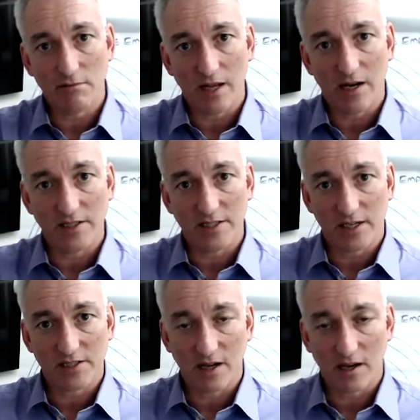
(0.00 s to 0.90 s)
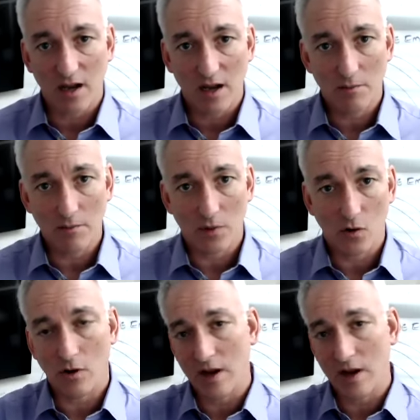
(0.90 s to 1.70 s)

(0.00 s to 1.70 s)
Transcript: @itx.com or